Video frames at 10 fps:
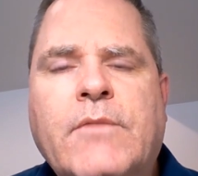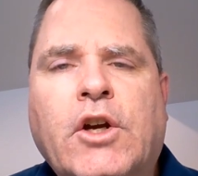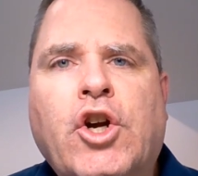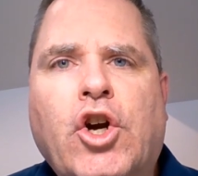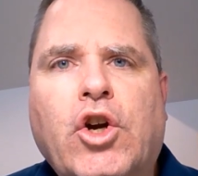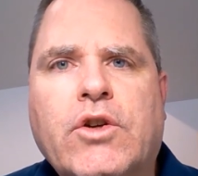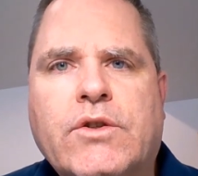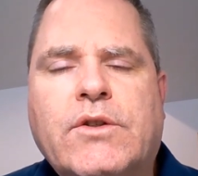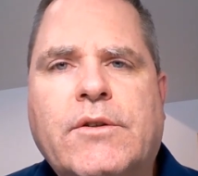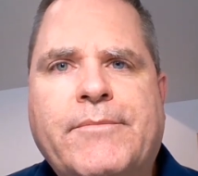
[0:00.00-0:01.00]
the
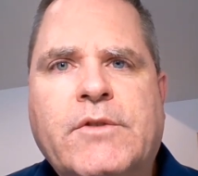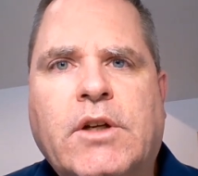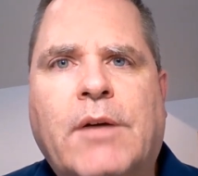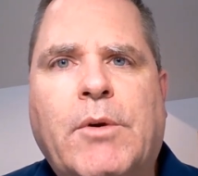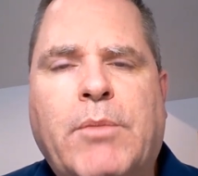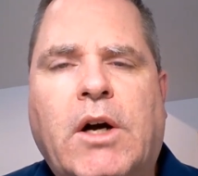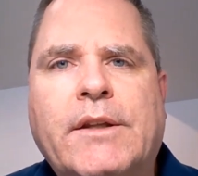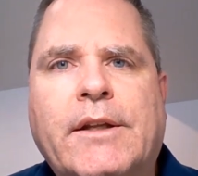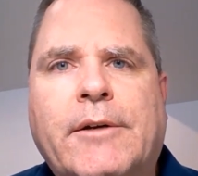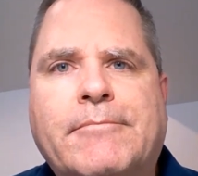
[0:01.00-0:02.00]
curse to come
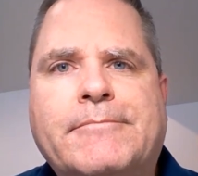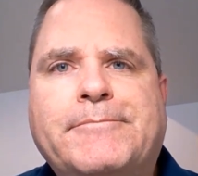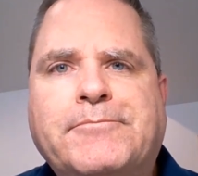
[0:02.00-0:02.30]
upon them.